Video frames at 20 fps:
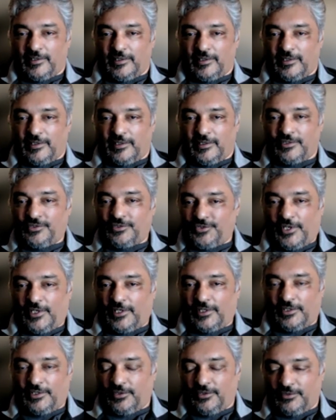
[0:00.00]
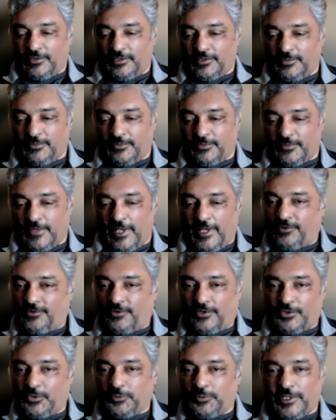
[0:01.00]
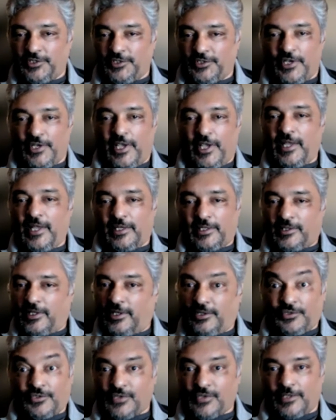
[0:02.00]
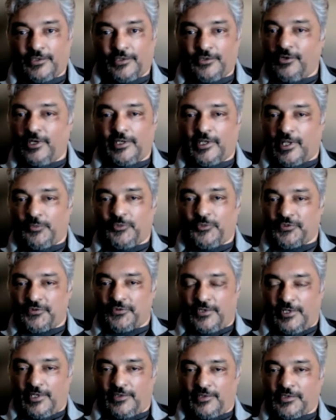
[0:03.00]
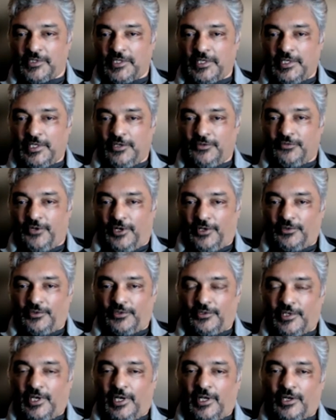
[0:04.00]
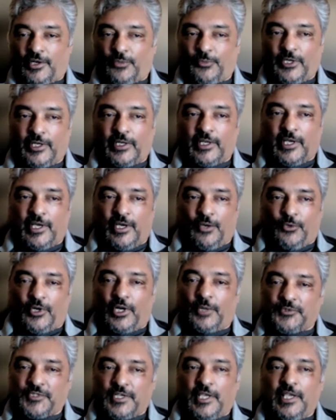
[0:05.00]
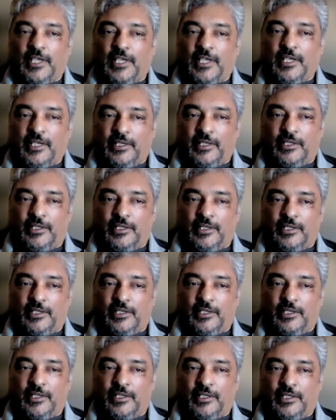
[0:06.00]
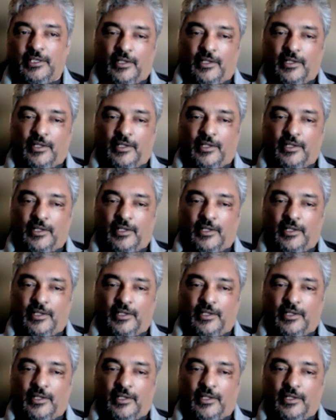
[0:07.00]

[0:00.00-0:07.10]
Andrea, who played Janet. They just had great chemistry as father and daughter. But what I'm saying is that